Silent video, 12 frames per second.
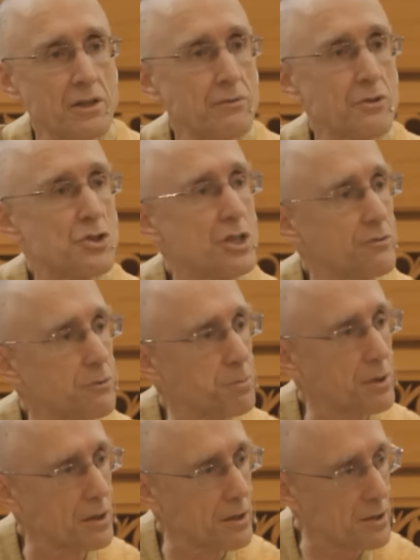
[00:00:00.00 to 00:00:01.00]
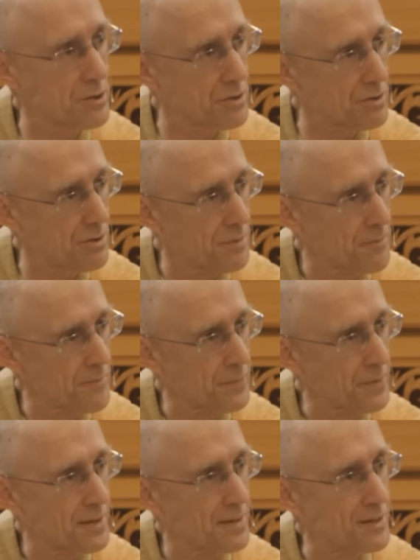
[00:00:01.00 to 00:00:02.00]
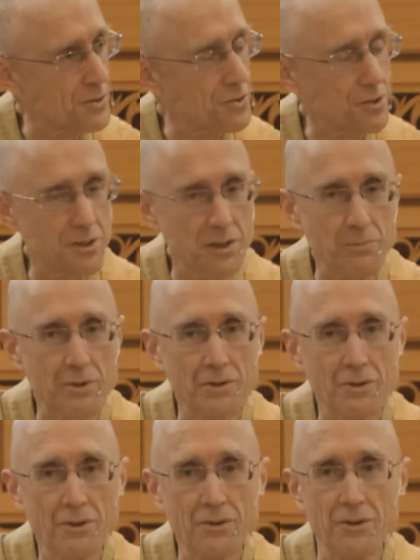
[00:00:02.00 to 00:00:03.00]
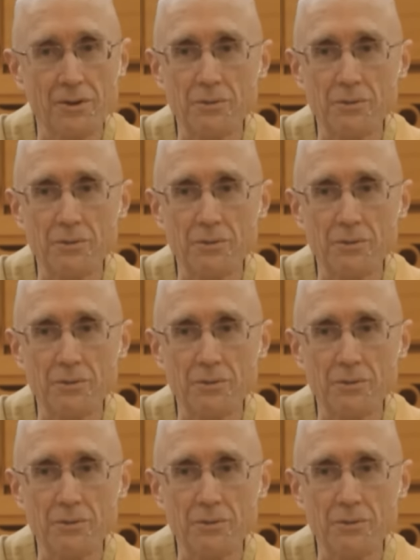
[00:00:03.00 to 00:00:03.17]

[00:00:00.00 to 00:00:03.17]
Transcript: of the chief of police is to keep the order.